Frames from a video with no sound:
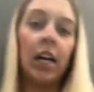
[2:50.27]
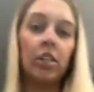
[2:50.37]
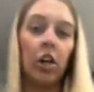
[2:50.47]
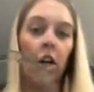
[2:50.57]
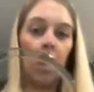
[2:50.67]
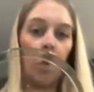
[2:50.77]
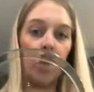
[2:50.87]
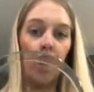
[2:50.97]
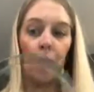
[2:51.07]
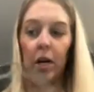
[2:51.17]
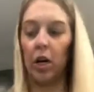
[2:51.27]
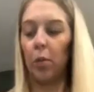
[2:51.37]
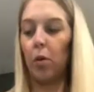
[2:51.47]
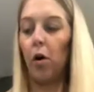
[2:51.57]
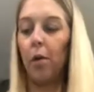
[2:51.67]
are gonna go in your bigger
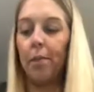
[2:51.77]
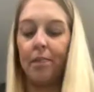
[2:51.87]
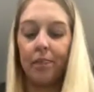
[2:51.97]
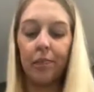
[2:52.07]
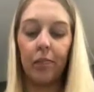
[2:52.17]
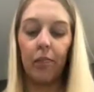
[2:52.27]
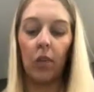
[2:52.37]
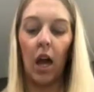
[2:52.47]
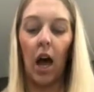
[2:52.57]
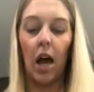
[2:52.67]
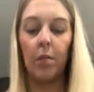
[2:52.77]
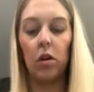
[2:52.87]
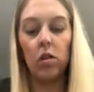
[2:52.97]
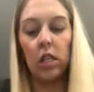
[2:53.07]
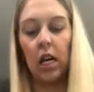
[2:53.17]
bowl. I'm
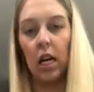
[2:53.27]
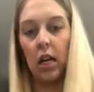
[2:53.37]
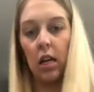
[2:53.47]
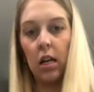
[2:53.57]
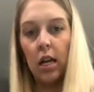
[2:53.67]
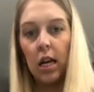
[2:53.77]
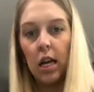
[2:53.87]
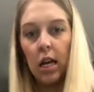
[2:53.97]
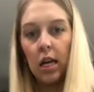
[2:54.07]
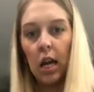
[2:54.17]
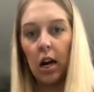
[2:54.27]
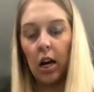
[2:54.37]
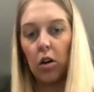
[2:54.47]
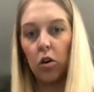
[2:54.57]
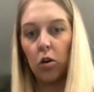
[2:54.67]
using
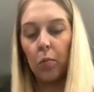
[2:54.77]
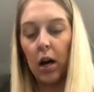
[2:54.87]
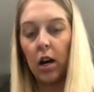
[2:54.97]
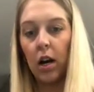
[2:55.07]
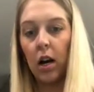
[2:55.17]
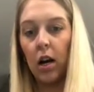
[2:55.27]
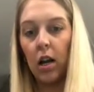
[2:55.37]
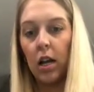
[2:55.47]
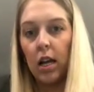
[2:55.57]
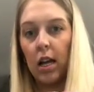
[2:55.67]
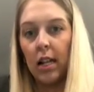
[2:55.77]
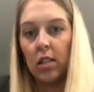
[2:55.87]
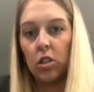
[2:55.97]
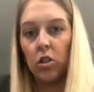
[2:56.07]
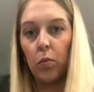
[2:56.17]
Kerrygold butter. It's
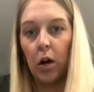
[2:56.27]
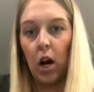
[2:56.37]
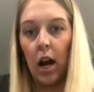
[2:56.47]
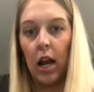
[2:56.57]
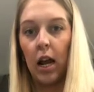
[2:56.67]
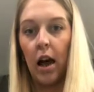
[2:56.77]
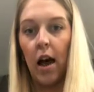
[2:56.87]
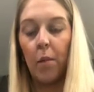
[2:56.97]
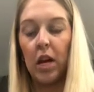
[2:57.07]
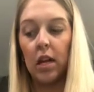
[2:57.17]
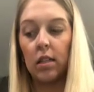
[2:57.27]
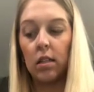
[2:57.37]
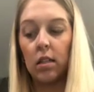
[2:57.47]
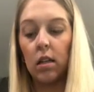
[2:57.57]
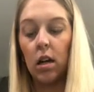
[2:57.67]
super great.
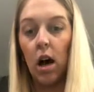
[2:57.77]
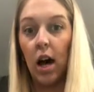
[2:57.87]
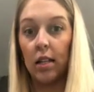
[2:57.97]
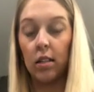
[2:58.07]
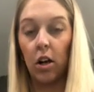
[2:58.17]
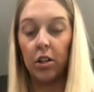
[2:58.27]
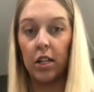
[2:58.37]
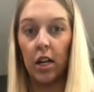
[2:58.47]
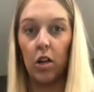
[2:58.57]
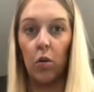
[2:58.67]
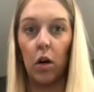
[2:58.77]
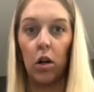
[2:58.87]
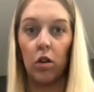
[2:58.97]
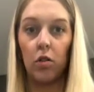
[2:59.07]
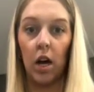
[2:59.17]
It's unsalted. You wanna
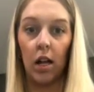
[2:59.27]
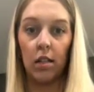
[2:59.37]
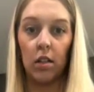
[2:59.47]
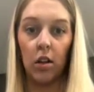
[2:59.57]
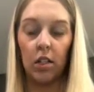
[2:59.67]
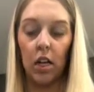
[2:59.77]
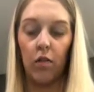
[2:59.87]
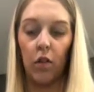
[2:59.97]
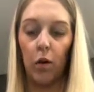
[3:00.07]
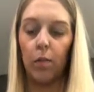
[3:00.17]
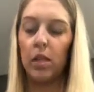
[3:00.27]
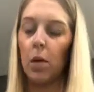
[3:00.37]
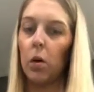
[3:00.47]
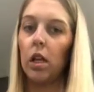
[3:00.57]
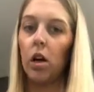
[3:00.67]
use unsalted for
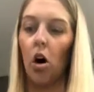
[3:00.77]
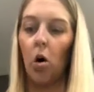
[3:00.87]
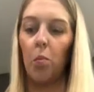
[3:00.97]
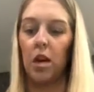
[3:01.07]
typically all baking